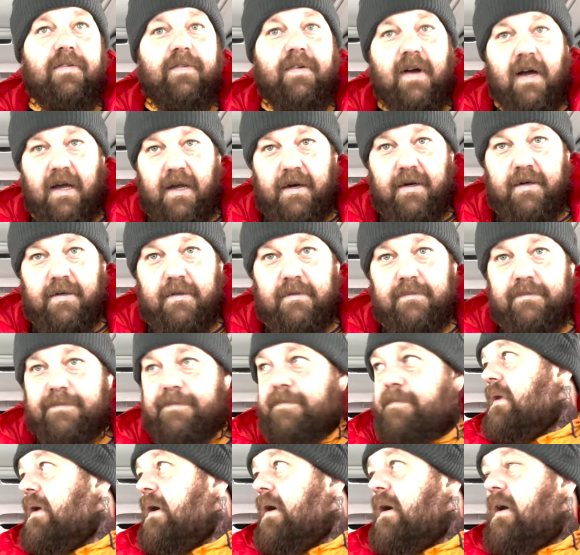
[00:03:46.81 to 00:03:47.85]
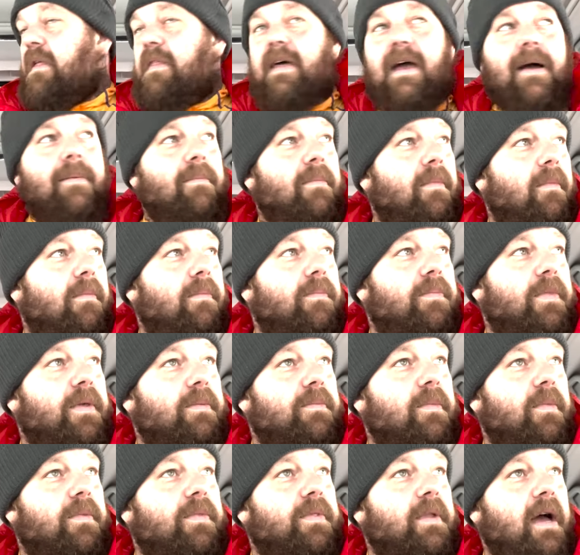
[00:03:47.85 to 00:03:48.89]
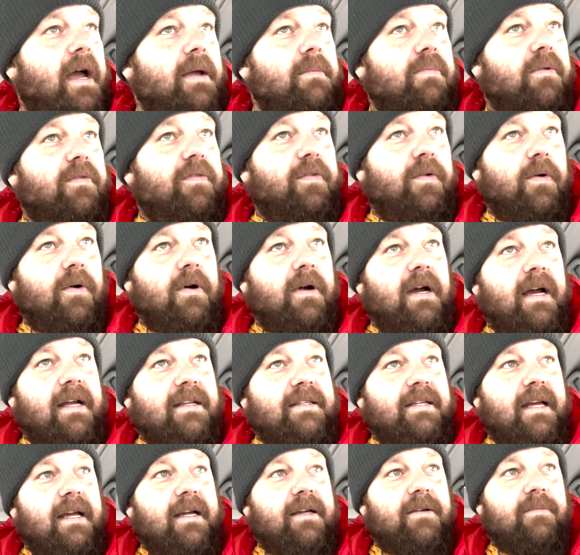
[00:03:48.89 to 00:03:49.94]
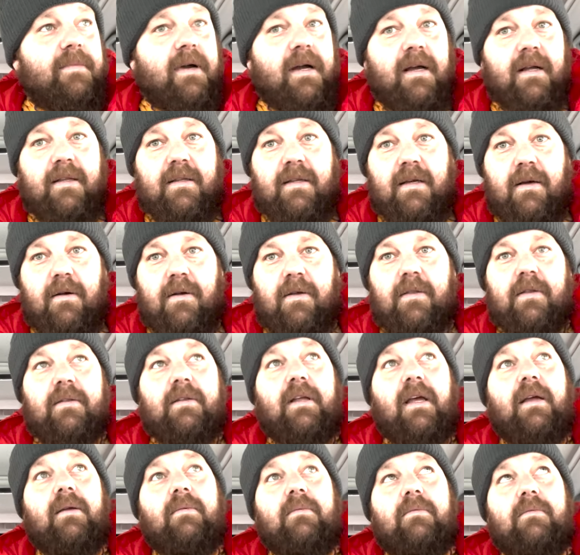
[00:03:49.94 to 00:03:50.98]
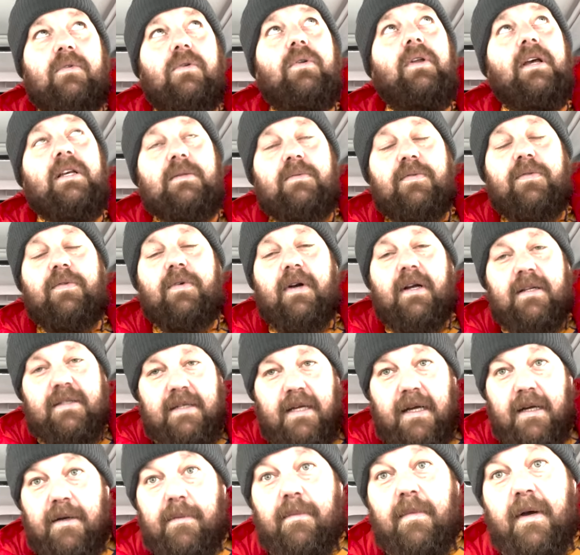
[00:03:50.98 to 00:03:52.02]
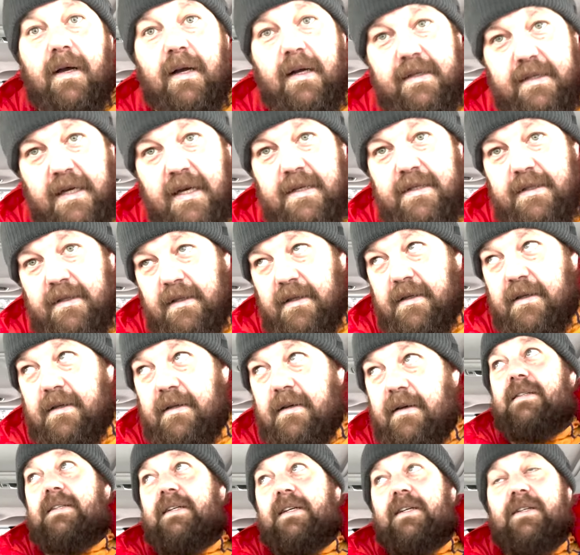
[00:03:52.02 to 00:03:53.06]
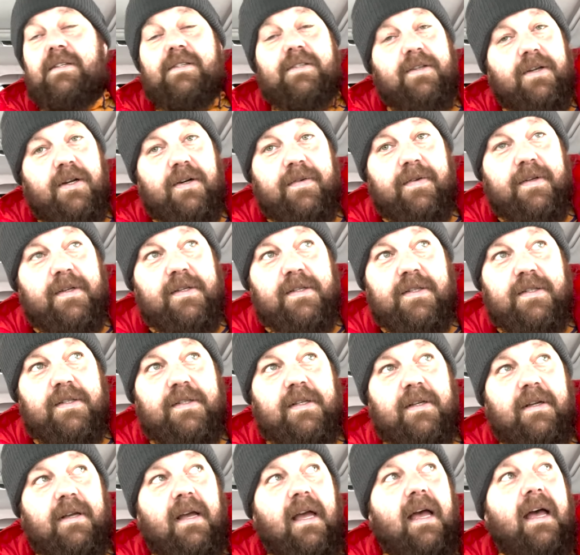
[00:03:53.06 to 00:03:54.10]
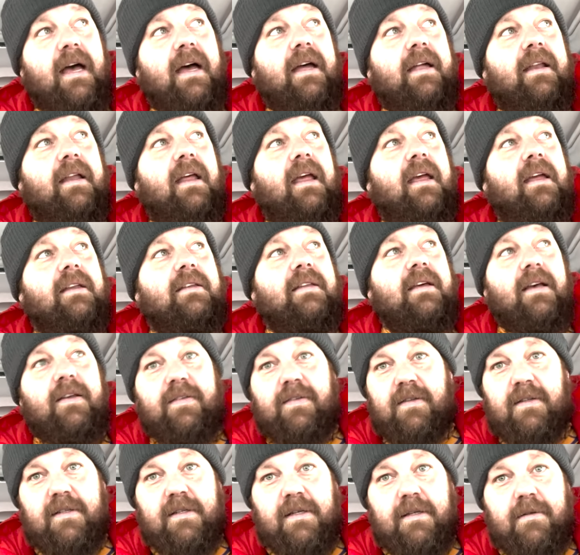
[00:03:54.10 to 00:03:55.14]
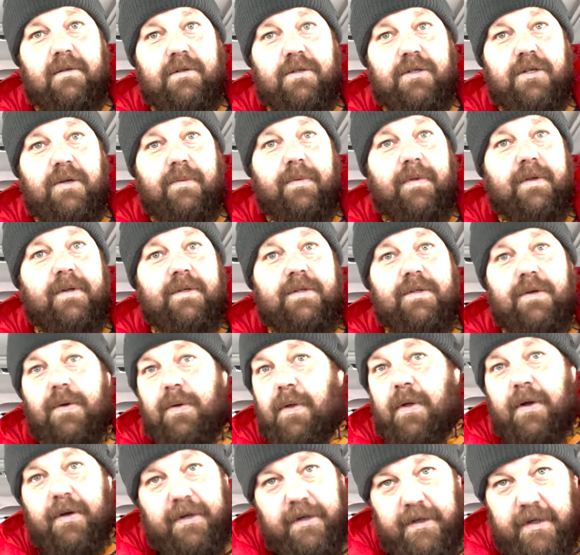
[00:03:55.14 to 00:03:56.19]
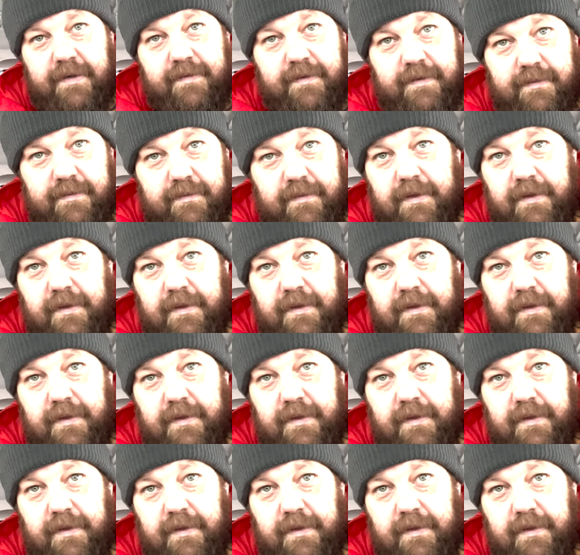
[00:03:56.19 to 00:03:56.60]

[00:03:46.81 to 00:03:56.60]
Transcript: fire. Uh, that the night before I had taken my, or the day, two days before I had taken my Tesla to get serviced at a Tesla dealership that is no longer even